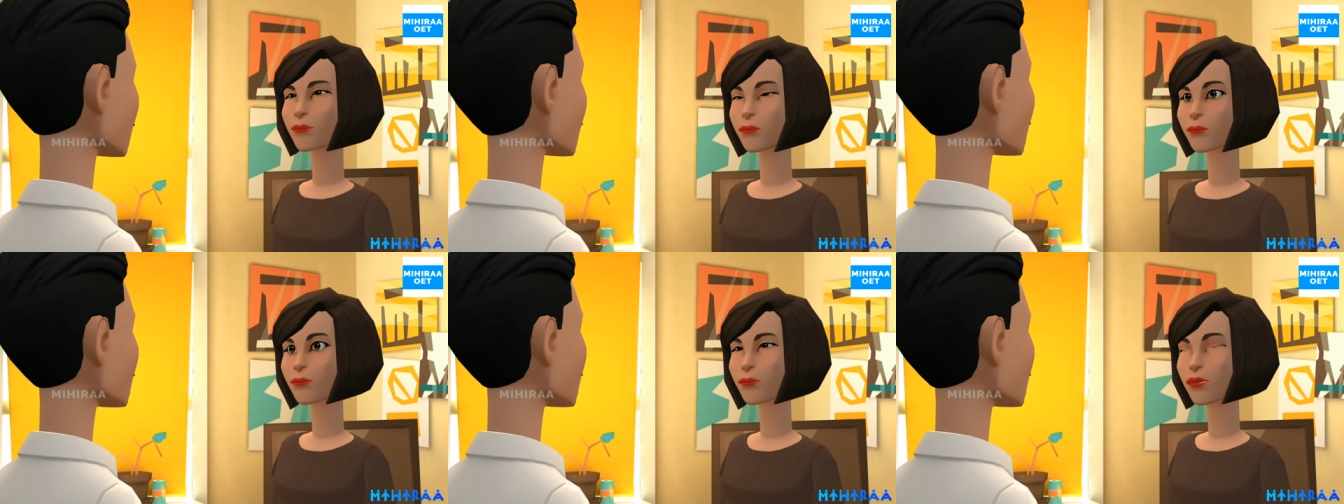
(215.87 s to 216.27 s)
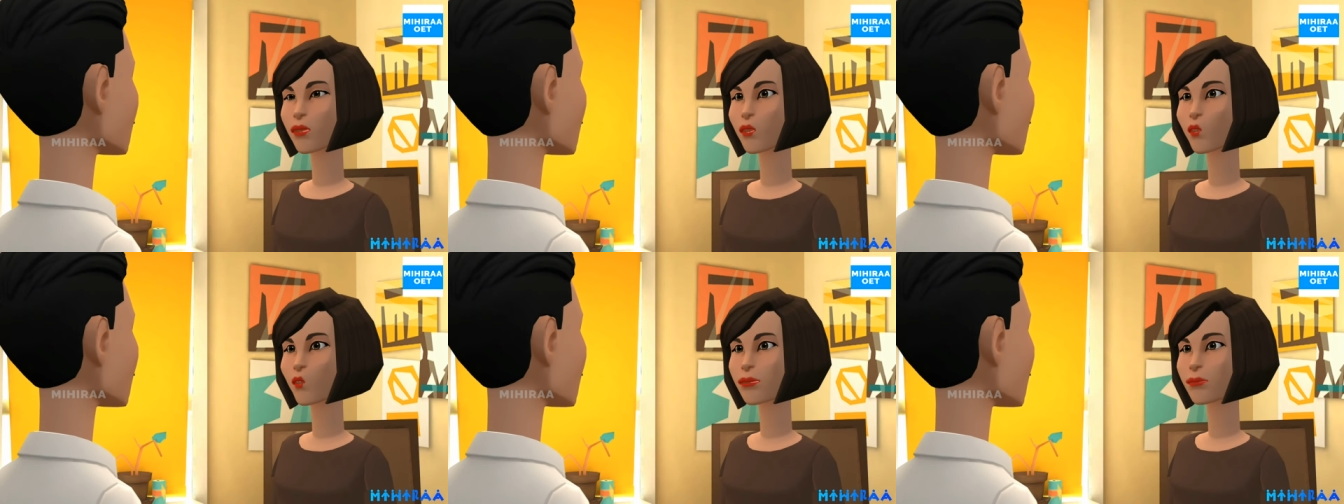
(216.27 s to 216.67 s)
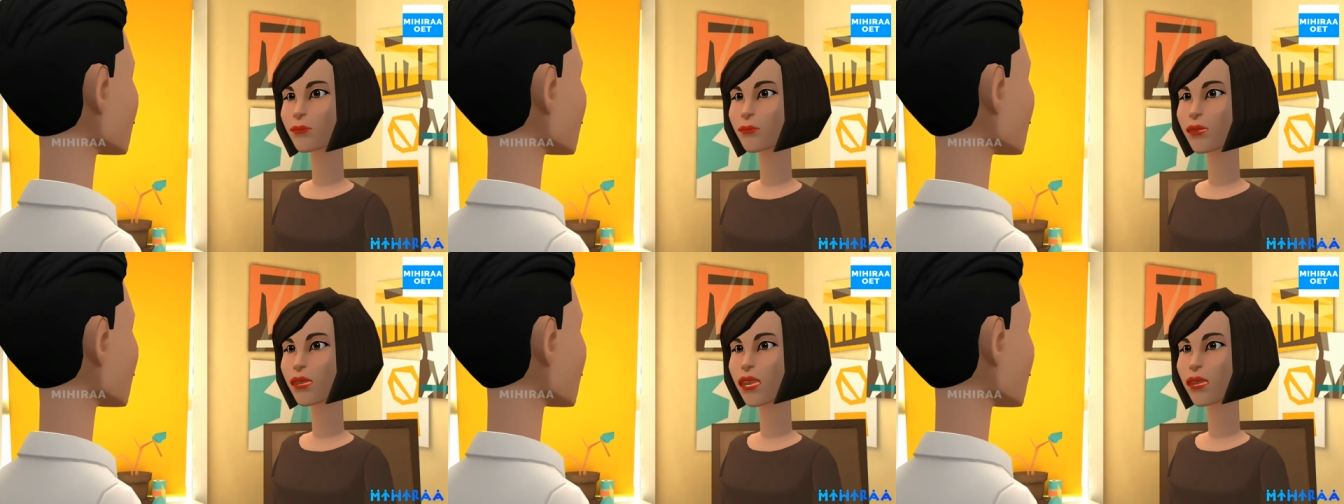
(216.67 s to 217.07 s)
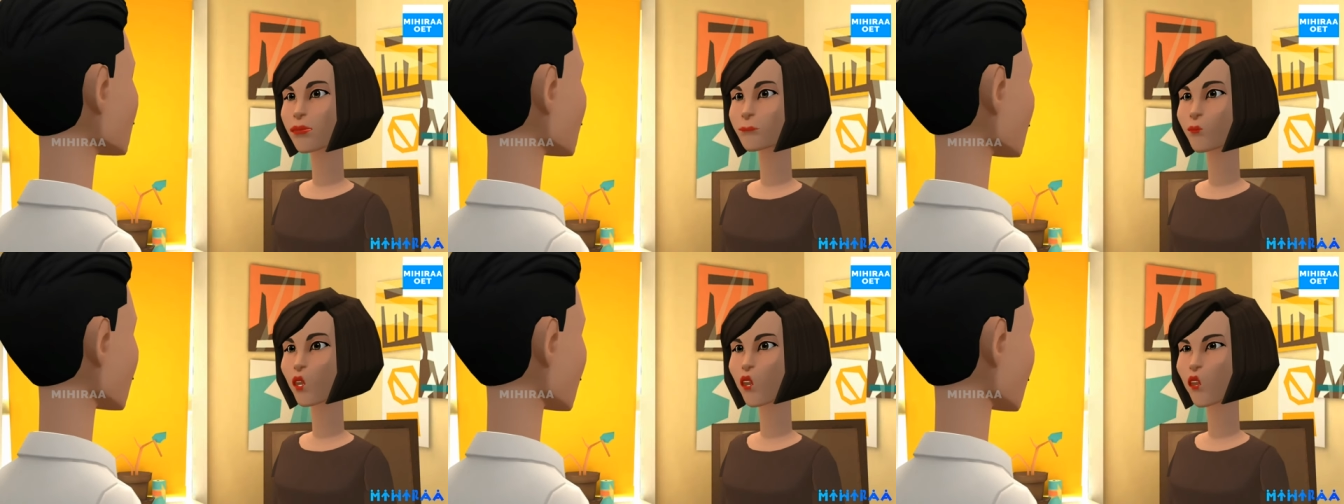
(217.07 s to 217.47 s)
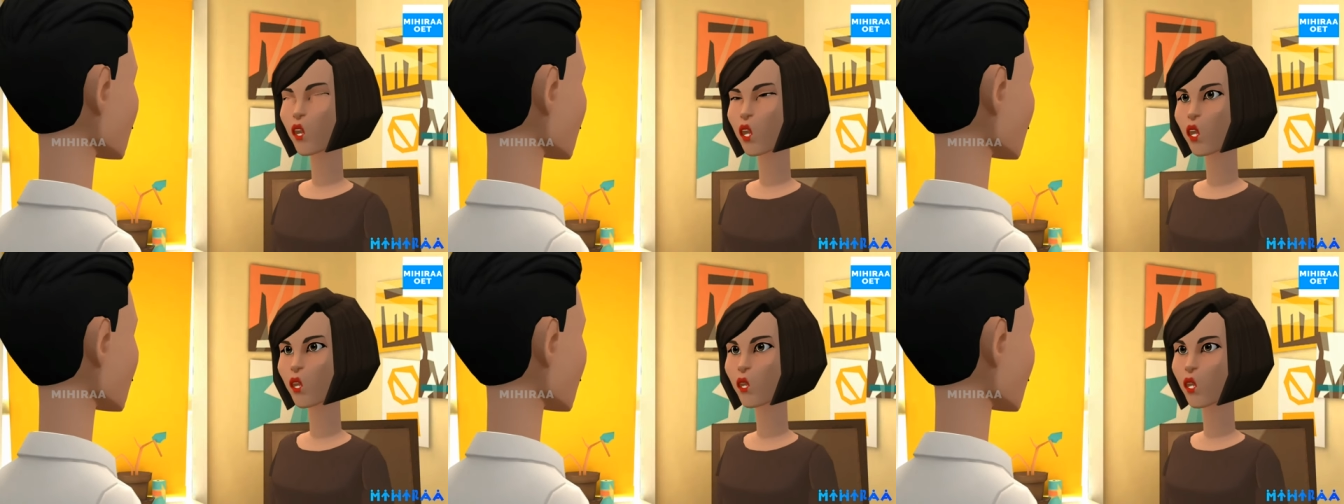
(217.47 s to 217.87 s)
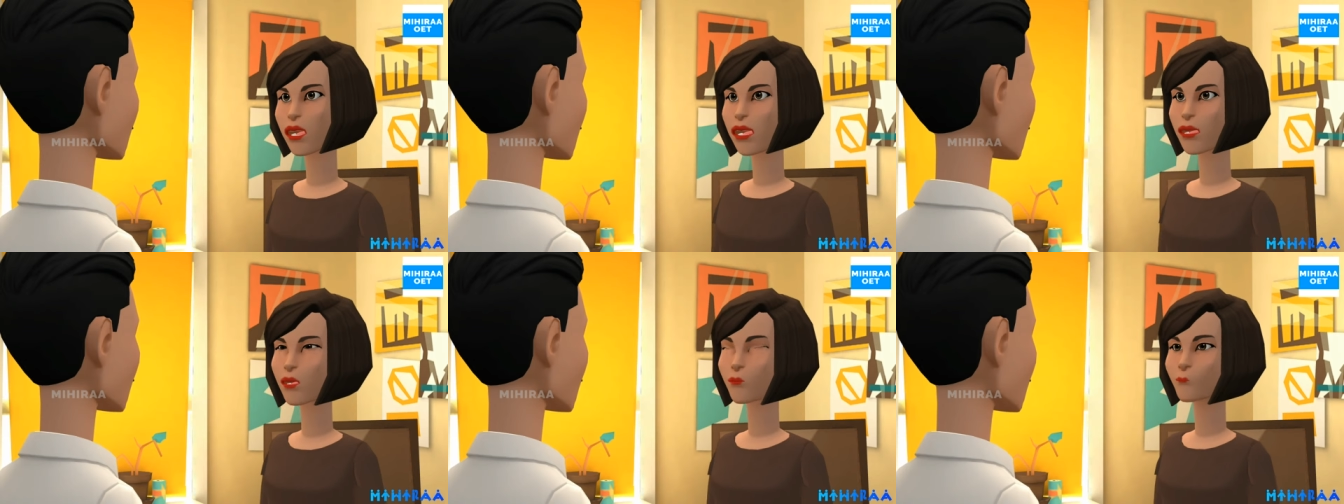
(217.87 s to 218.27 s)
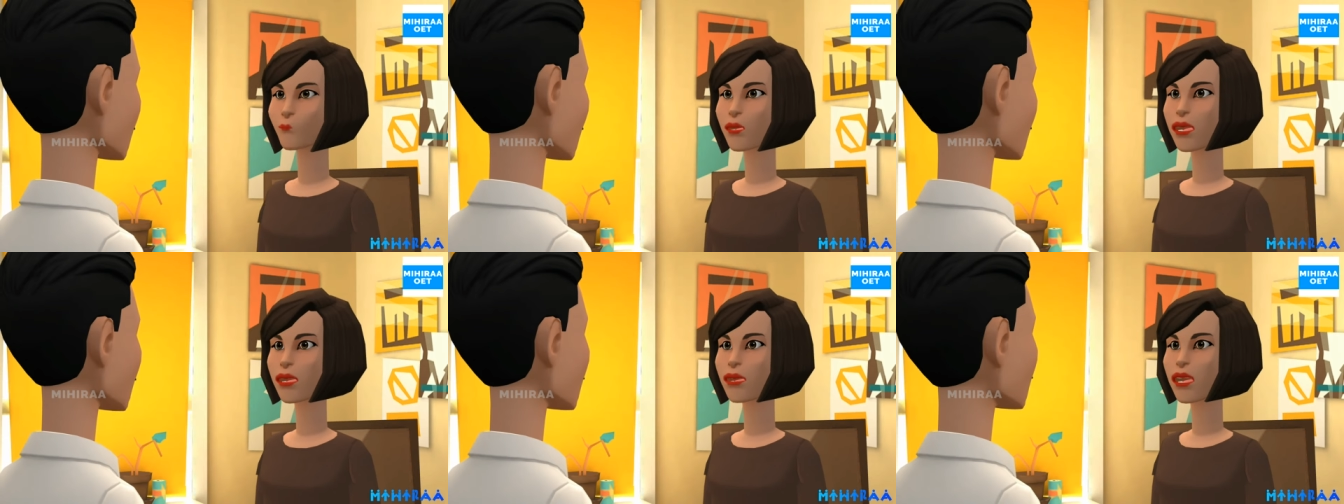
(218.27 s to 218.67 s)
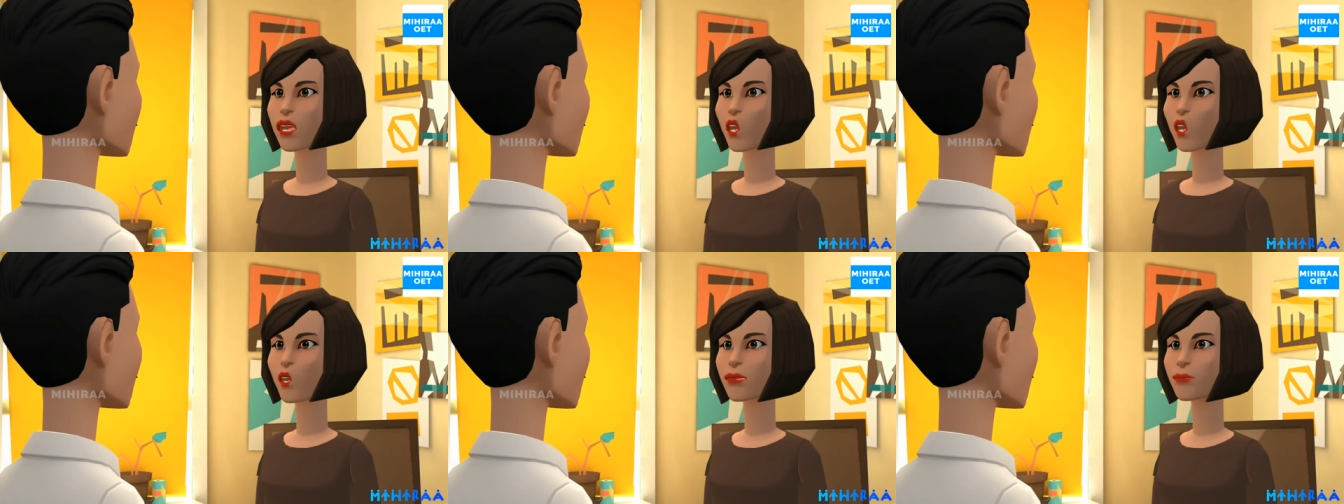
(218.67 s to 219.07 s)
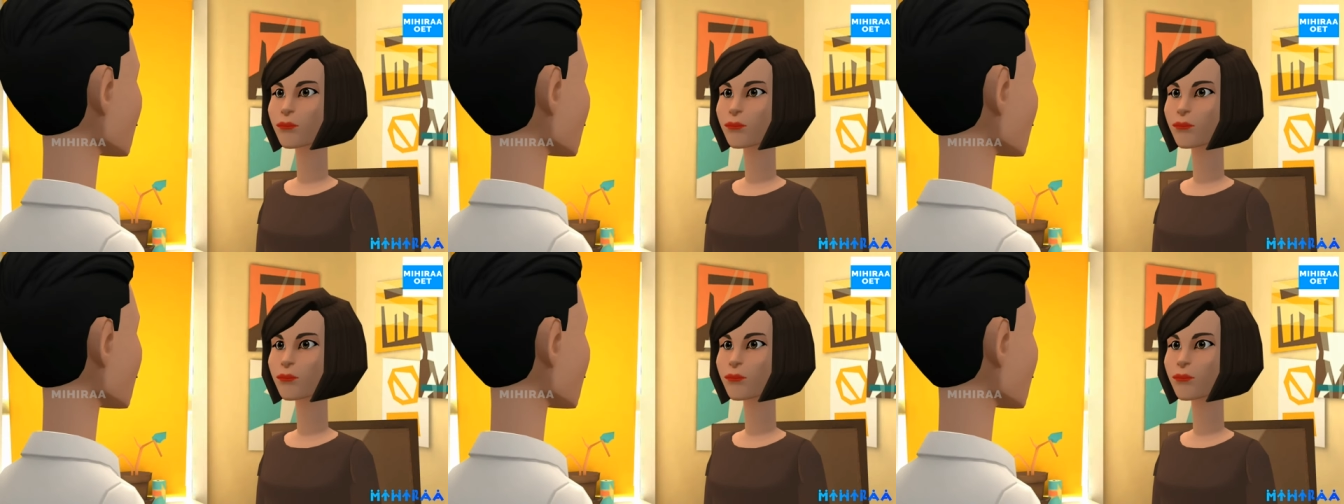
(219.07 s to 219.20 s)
So, let's move on to the role plays now.